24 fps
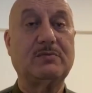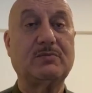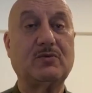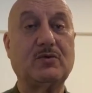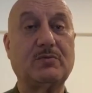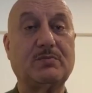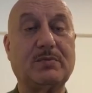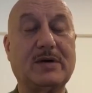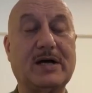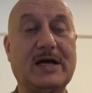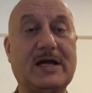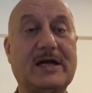in
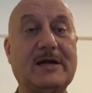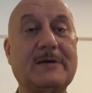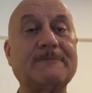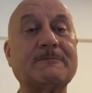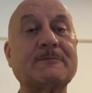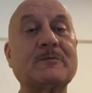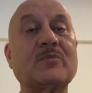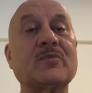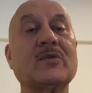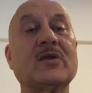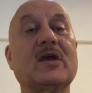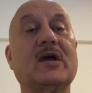Mumbai,
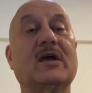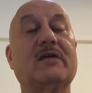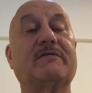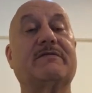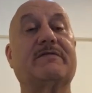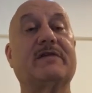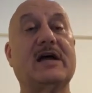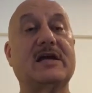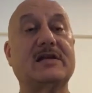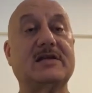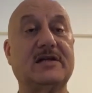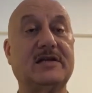and
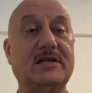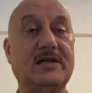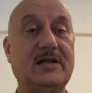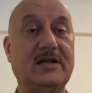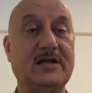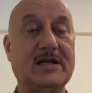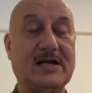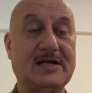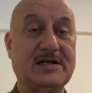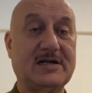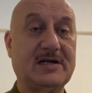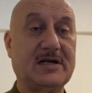finally
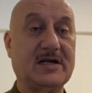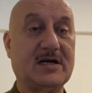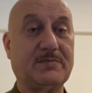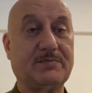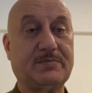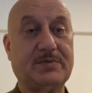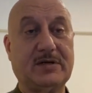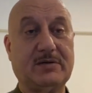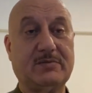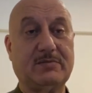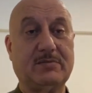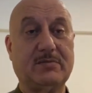landed
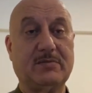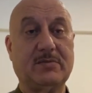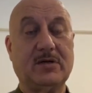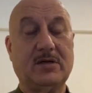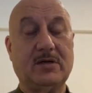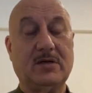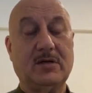up in